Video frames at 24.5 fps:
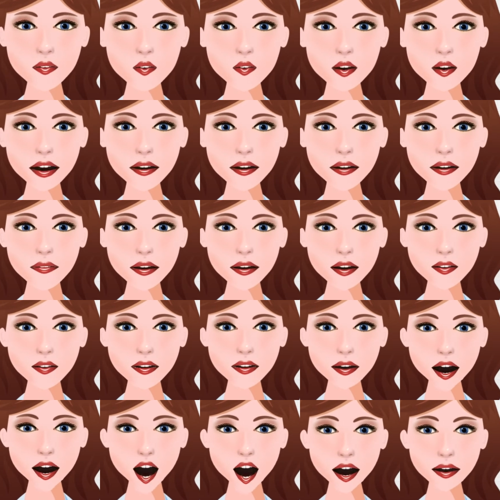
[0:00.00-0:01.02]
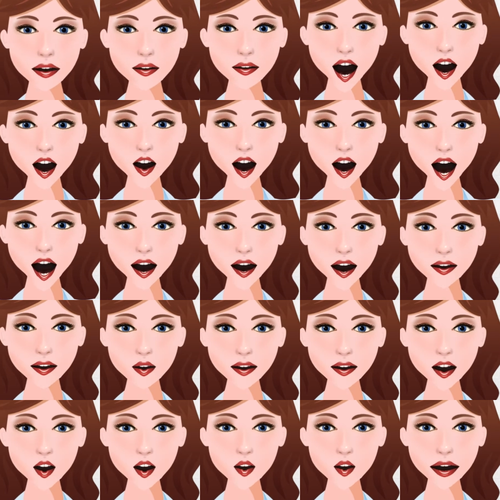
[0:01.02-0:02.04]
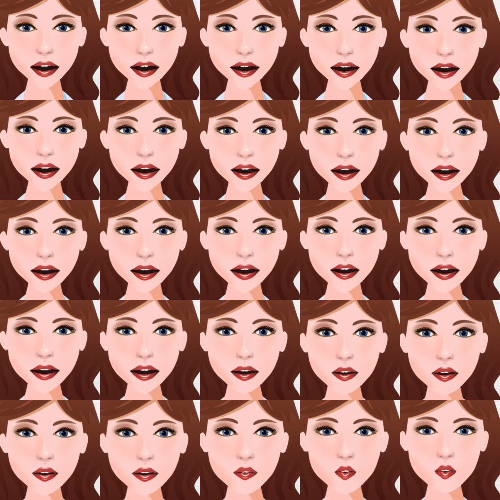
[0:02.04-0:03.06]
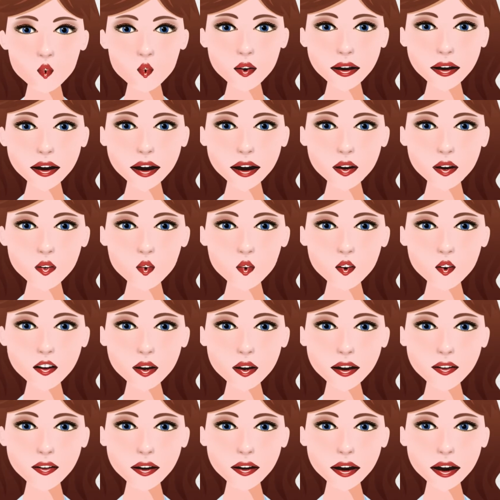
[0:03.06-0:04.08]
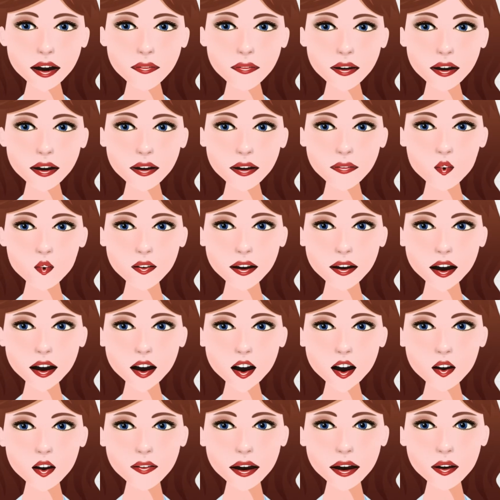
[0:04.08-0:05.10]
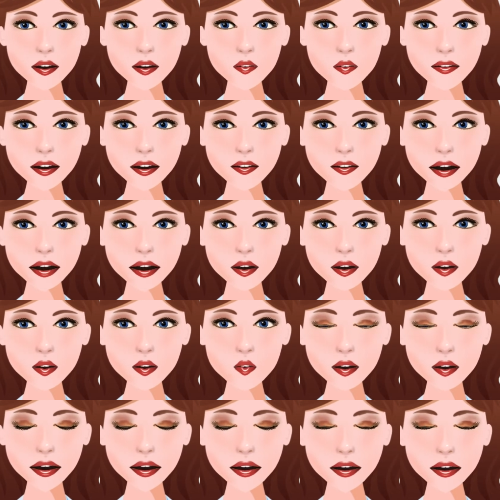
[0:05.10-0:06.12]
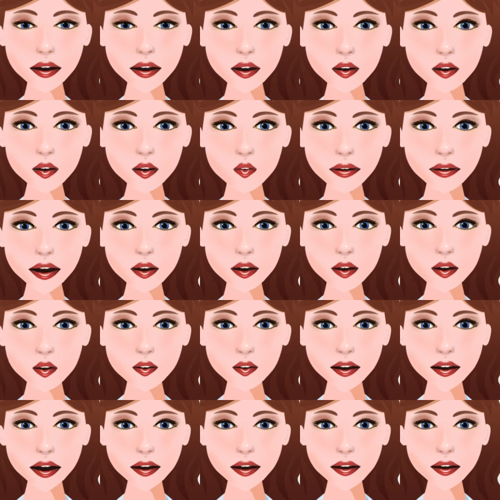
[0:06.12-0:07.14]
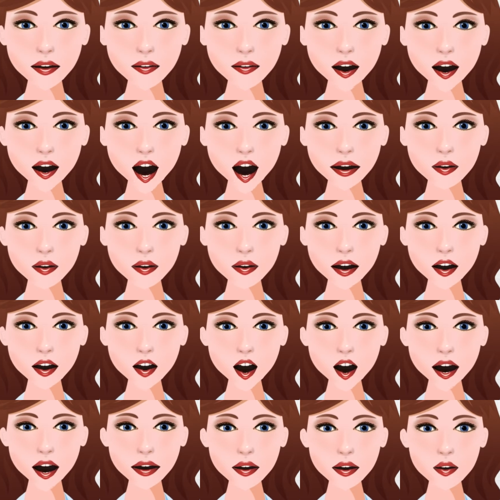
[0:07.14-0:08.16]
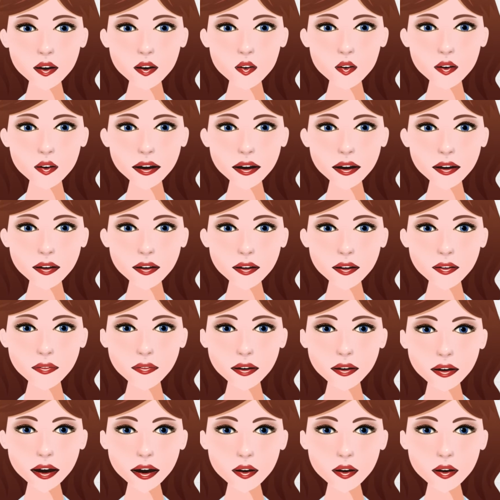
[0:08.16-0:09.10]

She is best known for her role as Lorraine Baines in the Back to the Future trilogy and as the title character in the 1990s NBC sitcom Caroline in the City.